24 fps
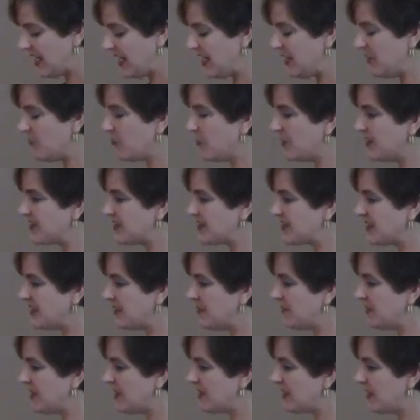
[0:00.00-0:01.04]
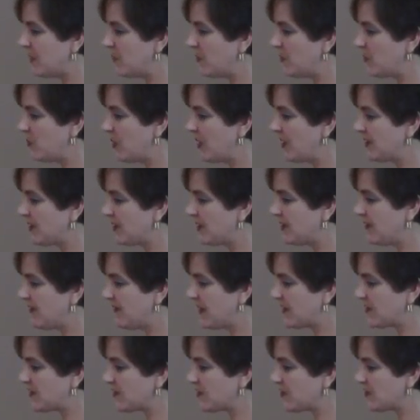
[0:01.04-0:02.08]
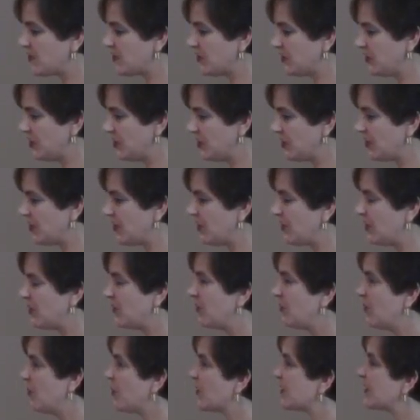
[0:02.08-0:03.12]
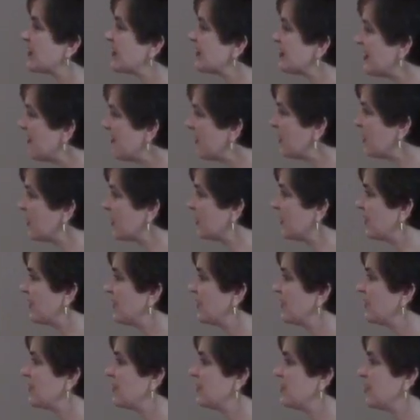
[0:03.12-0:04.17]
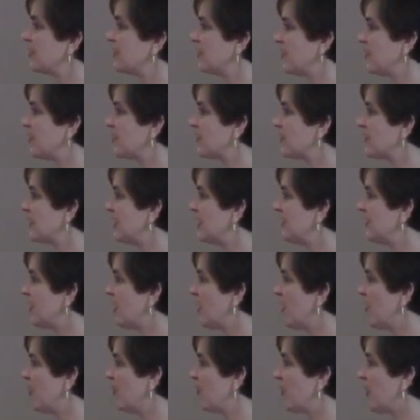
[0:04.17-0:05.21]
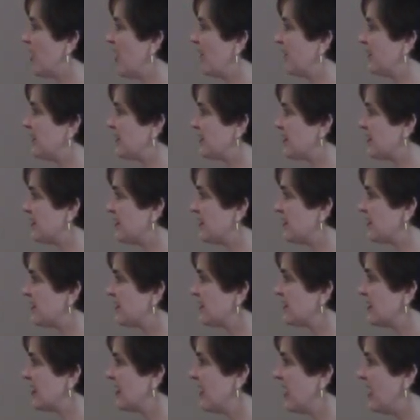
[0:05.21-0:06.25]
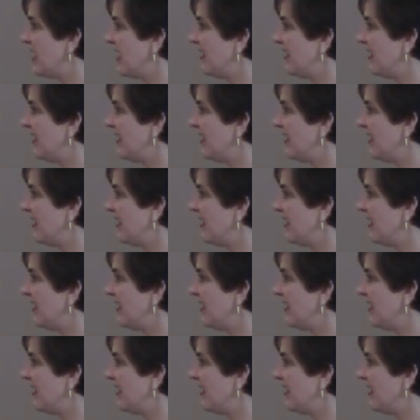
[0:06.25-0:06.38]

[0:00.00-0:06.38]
it would seem that they would want the vessels to look more similar to those in the home provinces,